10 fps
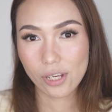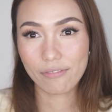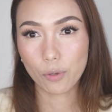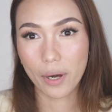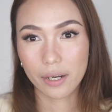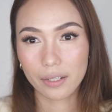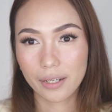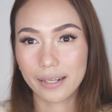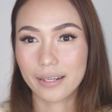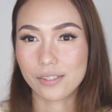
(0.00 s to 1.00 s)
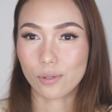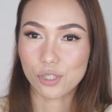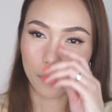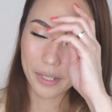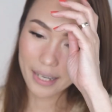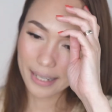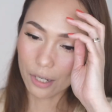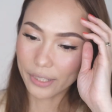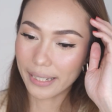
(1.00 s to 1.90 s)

everywhere in her social media account.